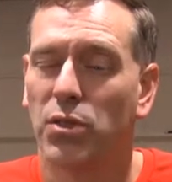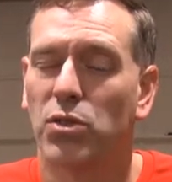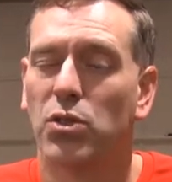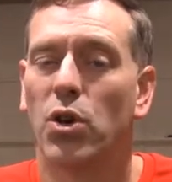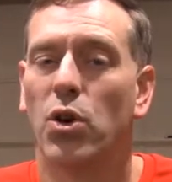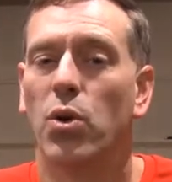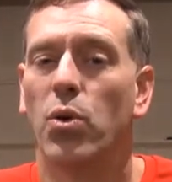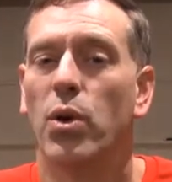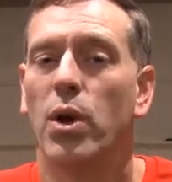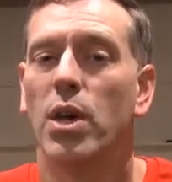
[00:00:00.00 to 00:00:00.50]

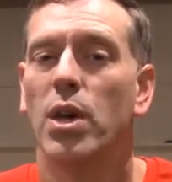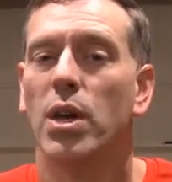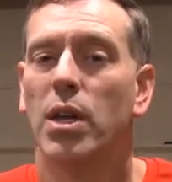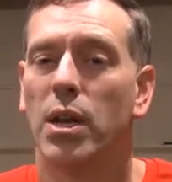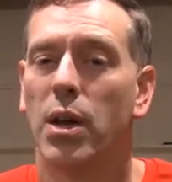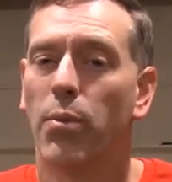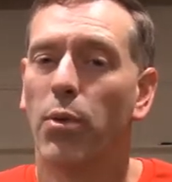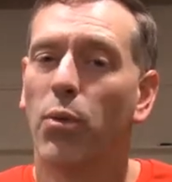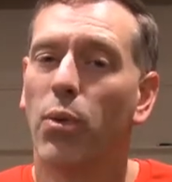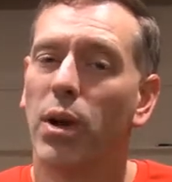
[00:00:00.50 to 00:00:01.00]
So,
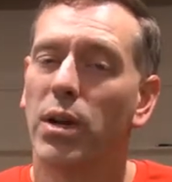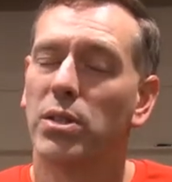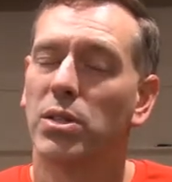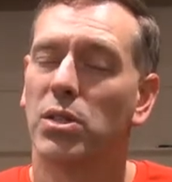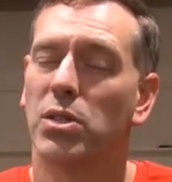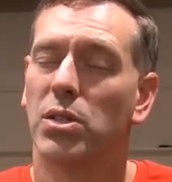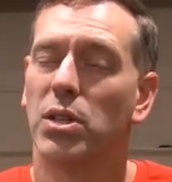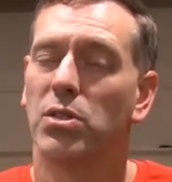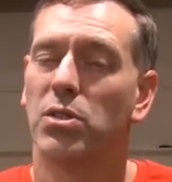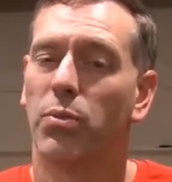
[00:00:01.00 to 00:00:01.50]
number 1 is a
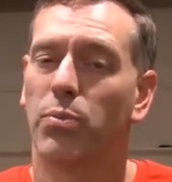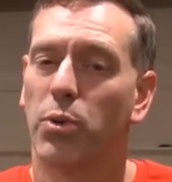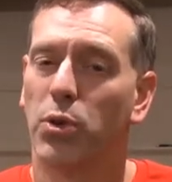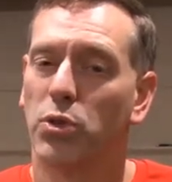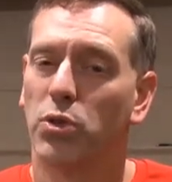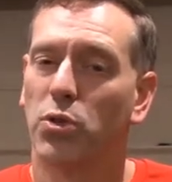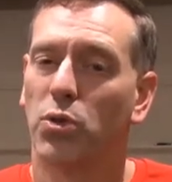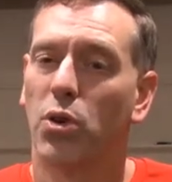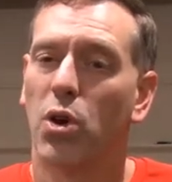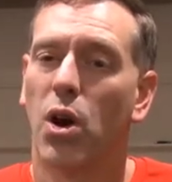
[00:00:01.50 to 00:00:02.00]
sense of
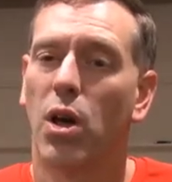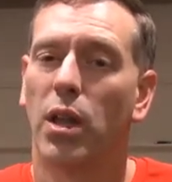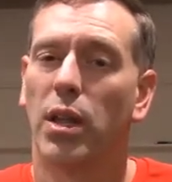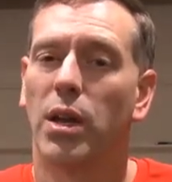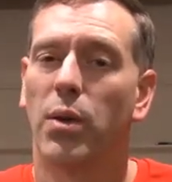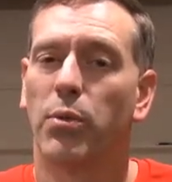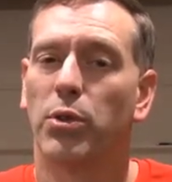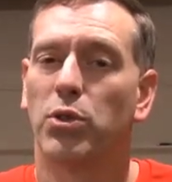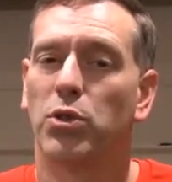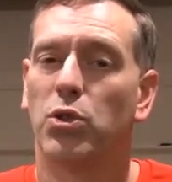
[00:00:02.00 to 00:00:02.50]
personal calling.
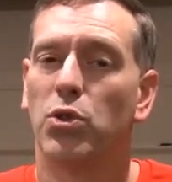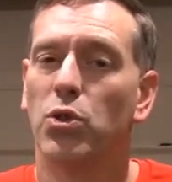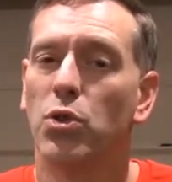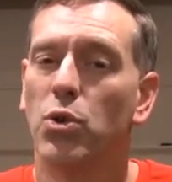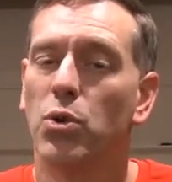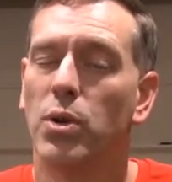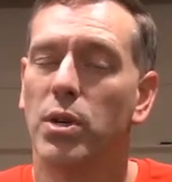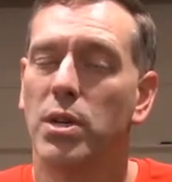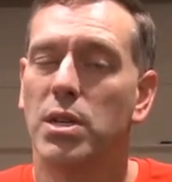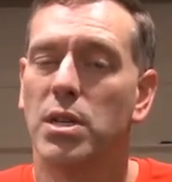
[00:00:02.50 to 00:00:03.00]
Number
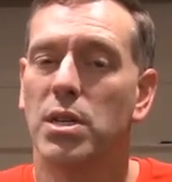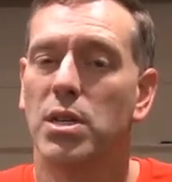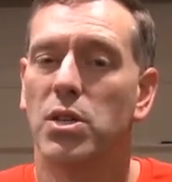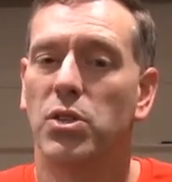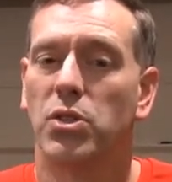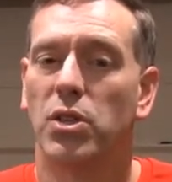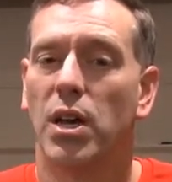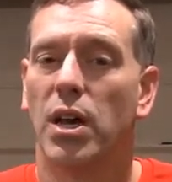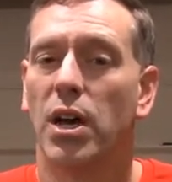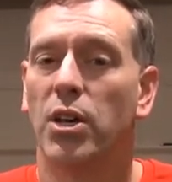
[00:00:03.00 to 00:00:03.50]
2
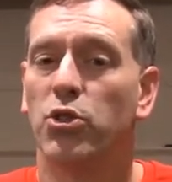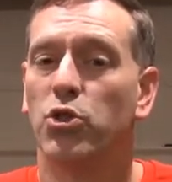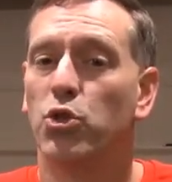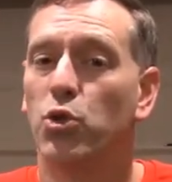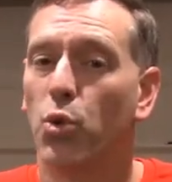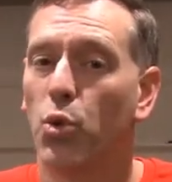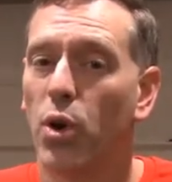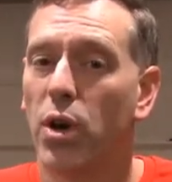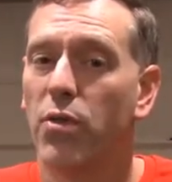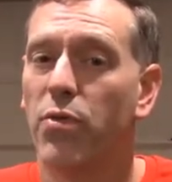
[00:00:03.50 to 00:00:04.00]
is a
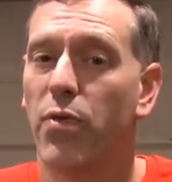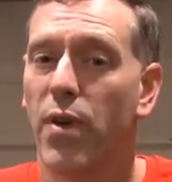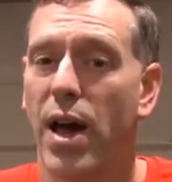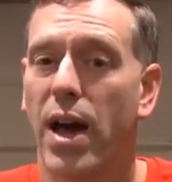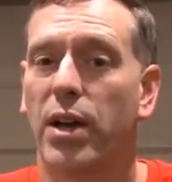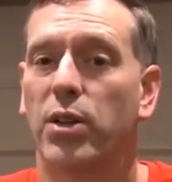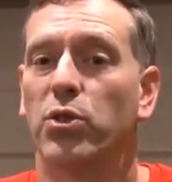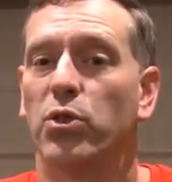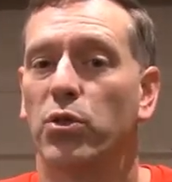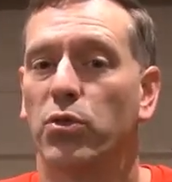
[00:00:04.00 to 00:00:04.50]
joy
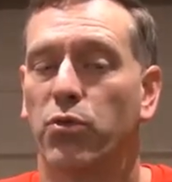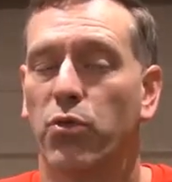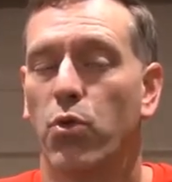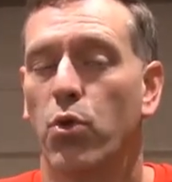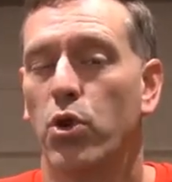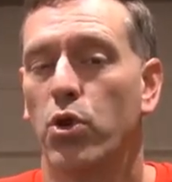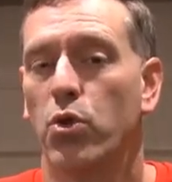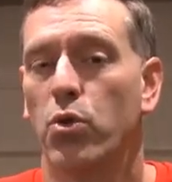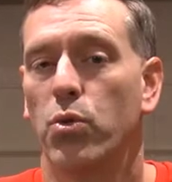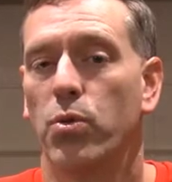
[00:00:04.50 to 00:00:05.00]
factor for
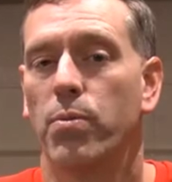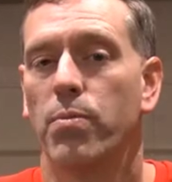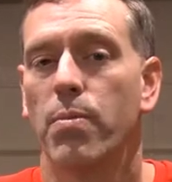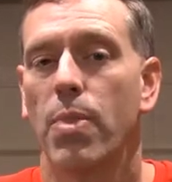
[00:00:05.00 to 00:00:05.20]
you.